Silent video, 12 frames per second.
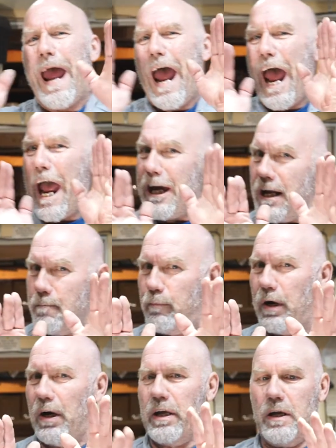
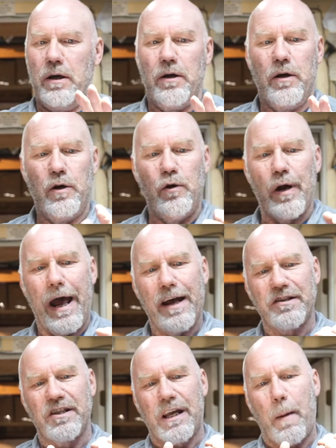Anybody who
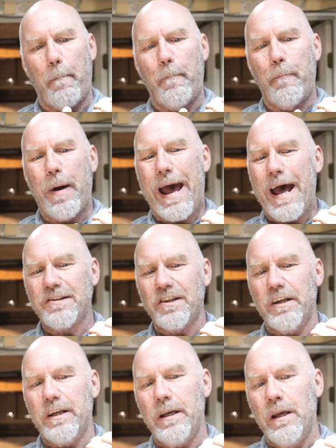has the
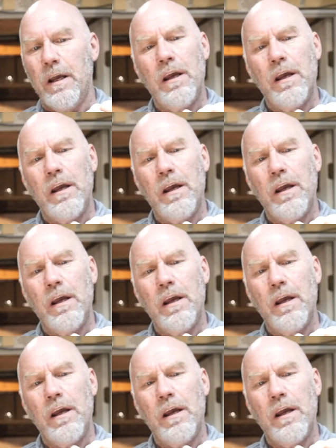capacity,